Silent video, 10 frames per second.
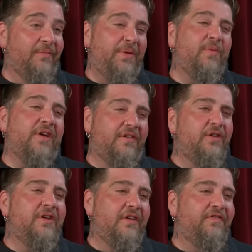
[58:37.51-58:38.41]
people get
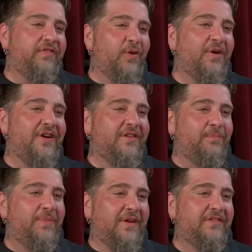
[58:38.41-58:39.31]
you can get fluid in a
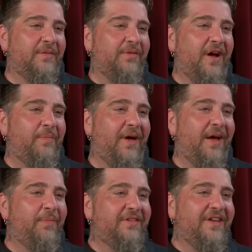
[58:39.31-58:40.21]
big Ziploc
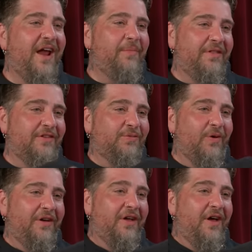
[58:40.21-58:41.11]
bag, but it's got to be this
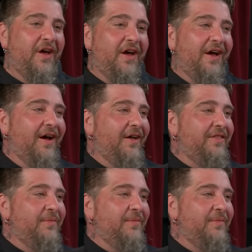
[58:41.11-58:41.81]
one. The dill. The